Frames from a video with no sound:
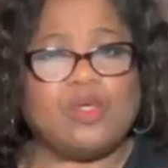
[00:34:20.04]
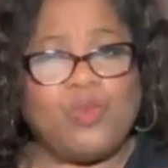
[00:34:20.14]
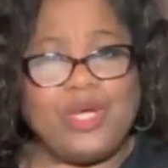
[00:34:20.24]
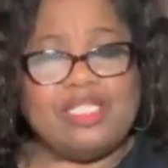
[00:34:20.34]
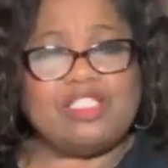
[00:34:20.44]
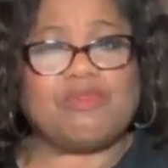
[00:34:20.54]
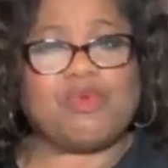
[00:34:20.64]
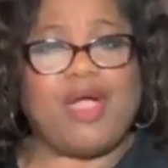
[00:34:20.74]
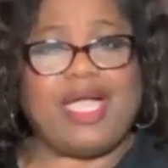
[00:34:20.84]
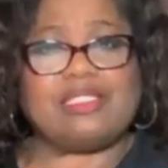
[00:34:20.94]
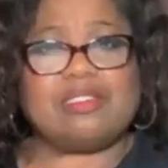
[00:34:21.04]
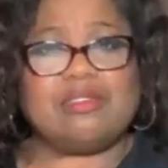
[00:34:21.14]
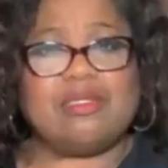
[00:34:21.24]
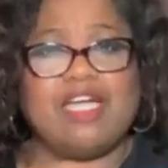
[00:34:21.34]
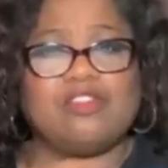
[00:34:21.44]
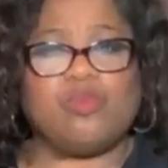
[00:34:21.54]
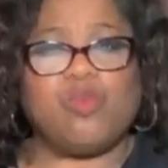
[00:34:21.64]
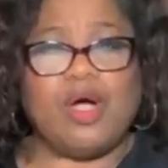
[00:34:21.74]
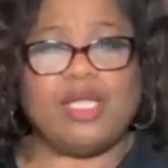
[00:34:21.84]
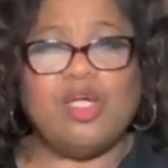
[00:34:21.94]
As a witness of Christ,
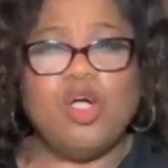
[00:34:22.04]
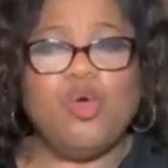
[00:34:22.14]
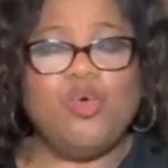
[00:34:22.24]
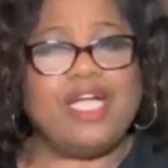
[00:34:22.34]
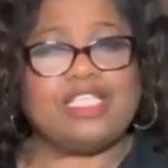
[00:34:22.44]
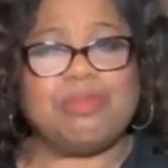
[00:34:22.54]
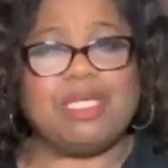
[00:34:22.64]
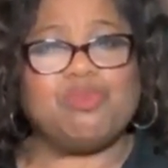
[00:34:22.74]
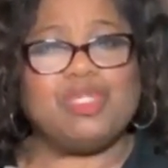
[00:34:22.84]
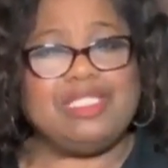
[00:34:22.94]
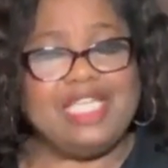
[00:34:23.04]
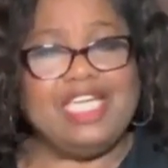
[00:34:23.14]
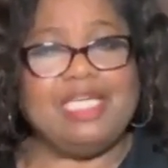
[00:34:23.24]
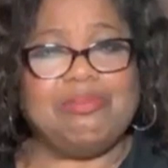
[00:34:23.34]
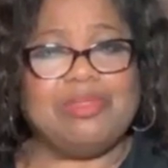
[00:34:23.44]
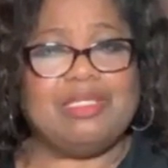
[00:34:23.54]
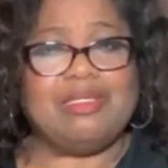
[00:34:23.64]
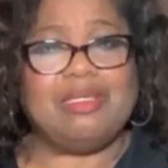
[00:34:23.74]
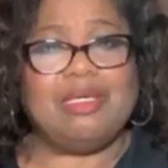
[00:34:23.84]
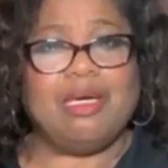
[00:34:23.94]
as one who has been
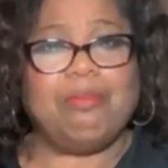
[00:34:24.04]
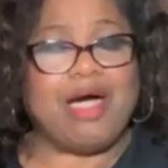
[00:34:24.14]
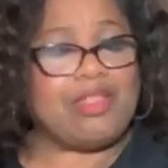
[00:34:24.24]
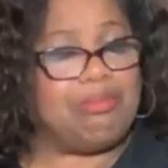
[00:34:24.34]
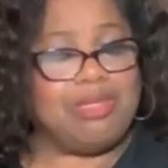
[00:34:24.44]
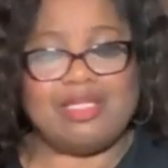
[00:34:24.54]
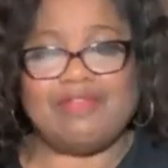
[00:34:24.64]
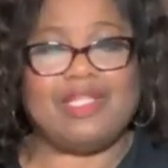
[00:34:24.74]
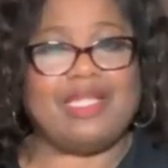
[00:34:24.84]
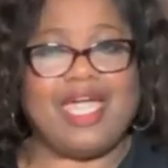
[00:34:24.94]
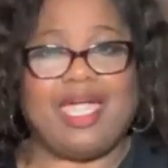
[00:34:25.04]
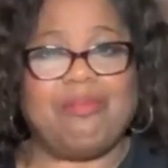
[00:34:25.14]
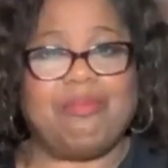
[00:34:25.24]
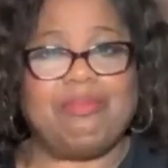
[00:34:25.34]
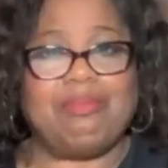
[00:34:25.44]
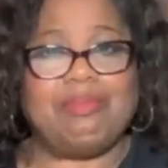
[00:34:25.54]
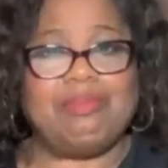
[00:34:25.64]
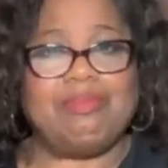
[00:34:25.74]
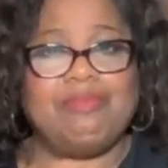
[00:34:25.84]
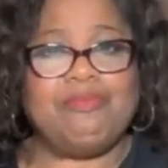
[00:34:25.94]
redeemed by the blood of the Lamb,
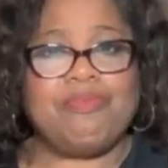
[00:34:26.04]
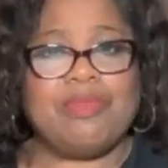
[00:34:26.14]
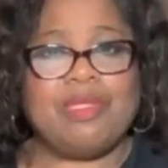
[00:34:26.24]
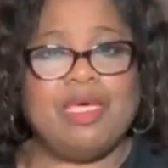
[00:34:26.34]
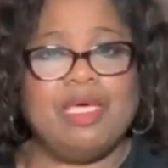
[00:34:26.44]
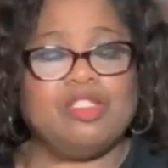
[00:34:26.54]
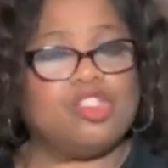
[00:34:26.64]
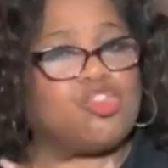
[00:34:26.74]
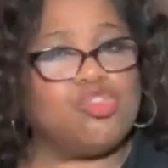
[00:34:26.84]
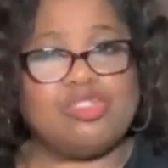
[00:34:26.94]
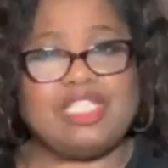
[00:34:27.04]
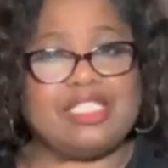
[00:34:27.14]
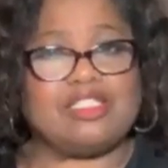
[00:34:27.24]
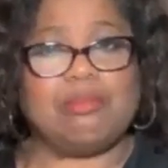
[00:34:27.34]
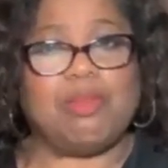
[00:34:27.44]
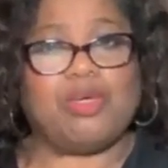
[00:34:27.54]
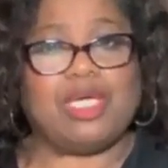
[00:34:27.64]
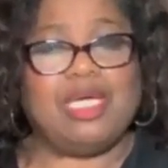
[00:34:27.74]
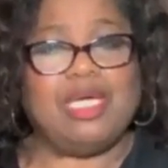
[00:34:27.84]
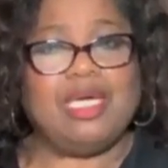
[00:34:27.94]
the true
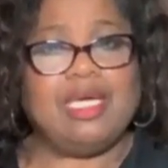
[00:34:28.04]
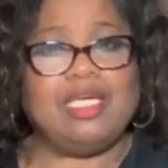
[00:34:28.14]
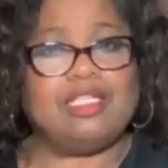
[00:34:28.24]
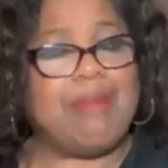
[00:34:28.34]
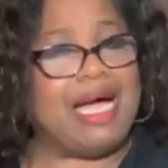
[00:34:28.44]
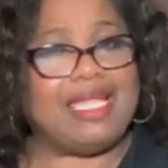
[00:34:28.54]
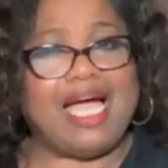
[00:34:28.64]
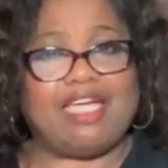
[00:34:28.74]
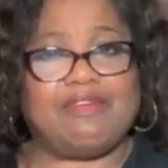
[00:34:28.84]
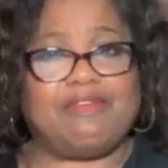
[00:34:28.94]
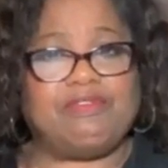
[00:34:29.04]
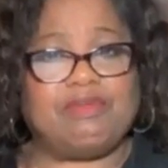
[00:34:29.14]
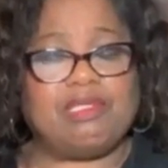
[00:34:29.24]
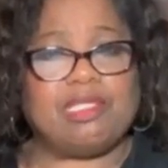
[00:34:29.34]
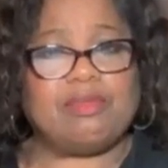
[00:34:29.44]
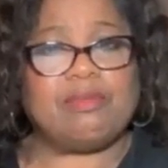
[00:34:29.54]
testimony is my life,